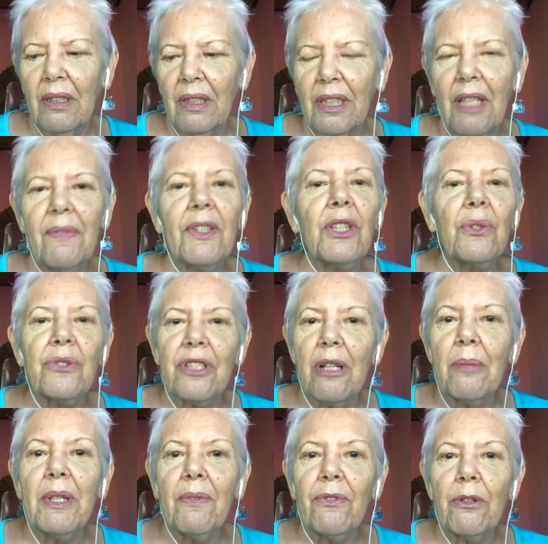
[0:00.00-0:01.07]
giving you
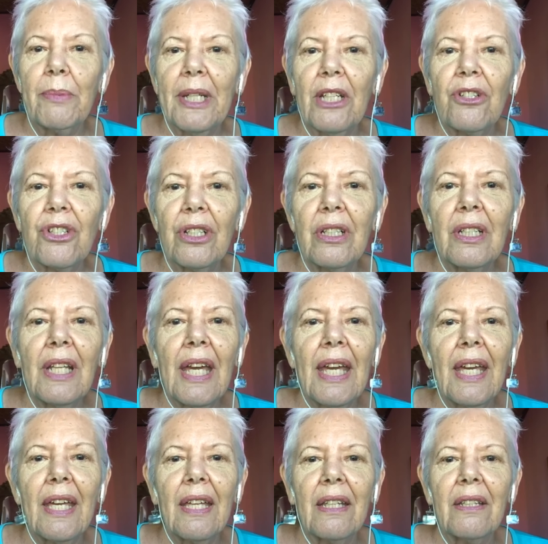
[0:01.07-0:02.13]
some information
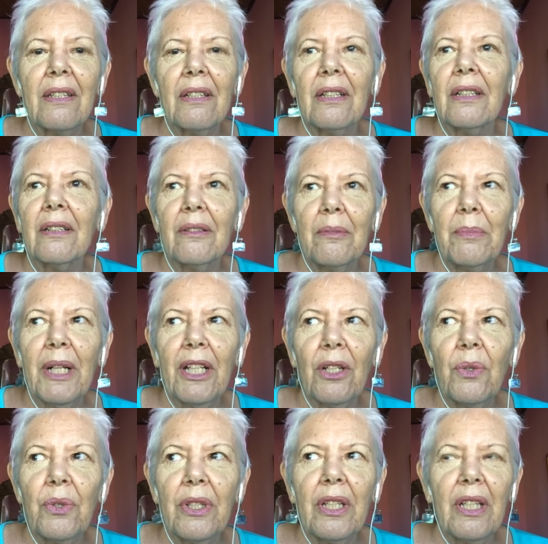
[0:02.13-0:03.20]
and my
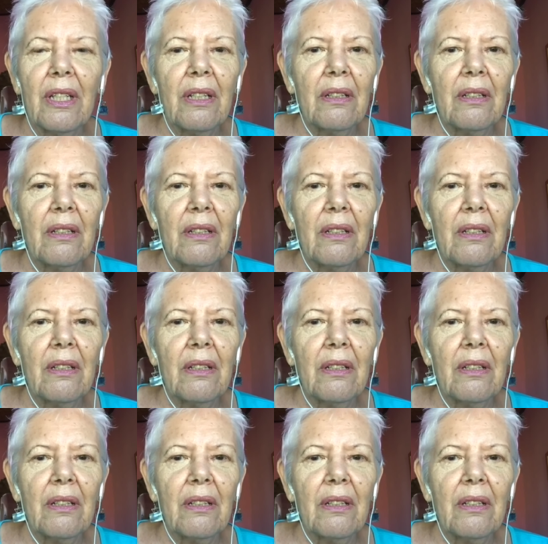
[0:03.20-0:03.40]
own